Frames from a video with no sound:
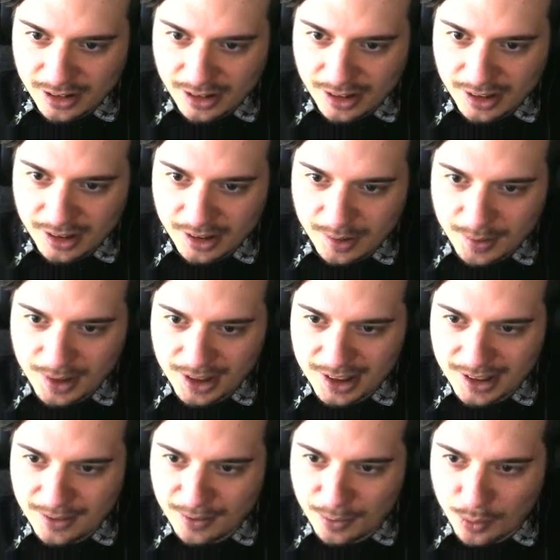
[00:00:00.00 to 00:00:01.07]
It feels like it's
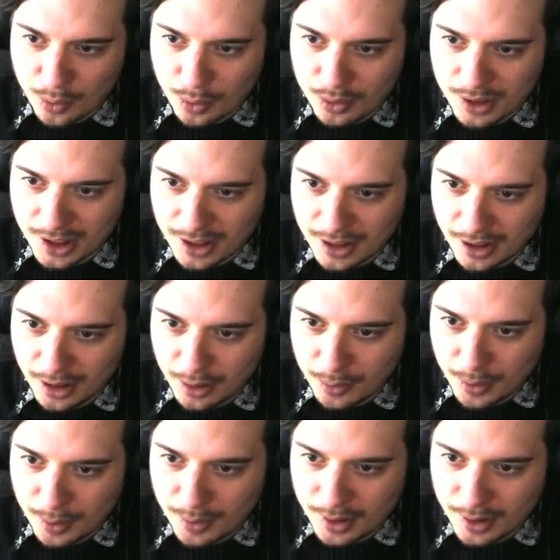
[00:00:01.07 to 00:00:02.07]
even rotated a little bit, but